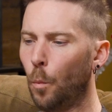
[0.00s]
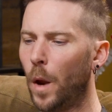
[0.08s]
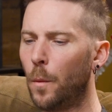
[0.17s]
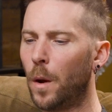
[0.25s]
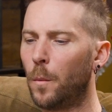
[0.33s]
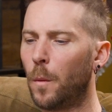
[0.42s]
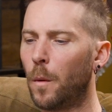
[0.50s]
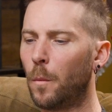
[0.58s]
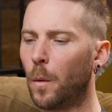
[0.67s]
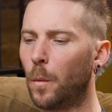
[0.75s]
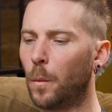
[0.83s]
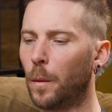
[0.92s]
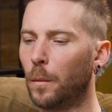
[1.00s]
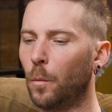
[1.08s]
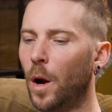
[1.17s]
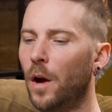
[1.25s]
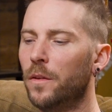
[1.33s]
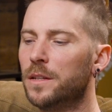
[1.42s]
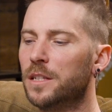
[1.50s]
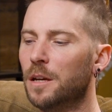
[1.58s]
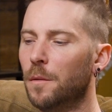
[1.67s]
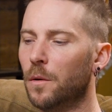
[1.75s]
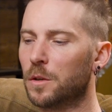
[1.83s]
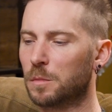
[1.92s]
Wait. While the
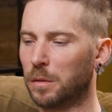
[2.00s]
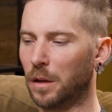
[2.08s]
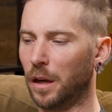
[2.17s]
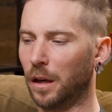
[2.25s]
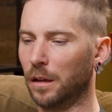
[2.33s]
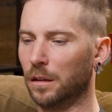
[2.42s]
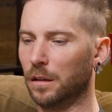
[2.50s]
demo is playing,